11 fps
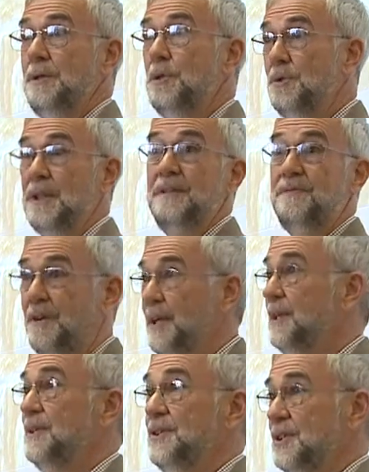using
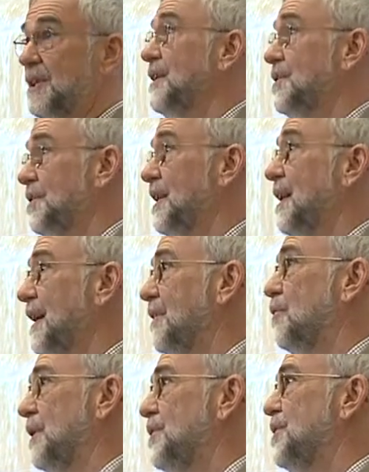very conciliatory
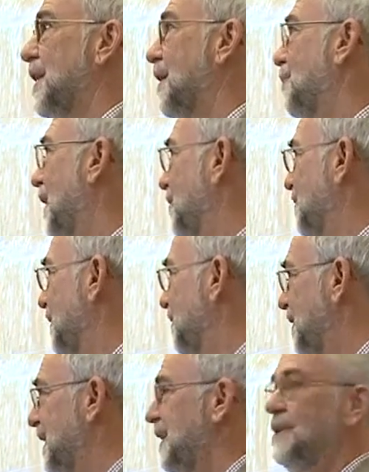language about the
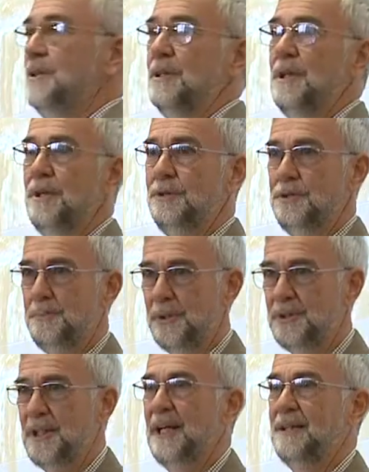need to
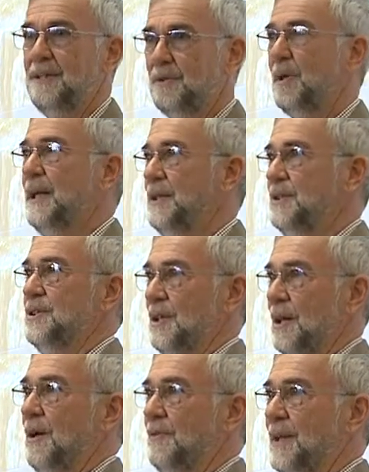protect the rights
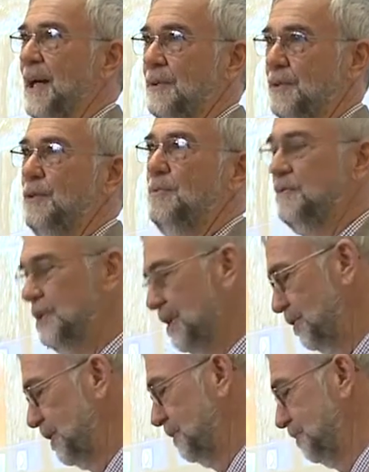of that group of
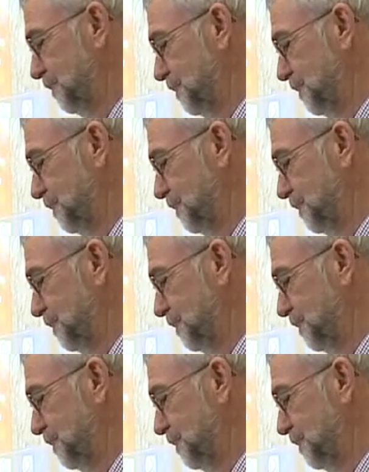children.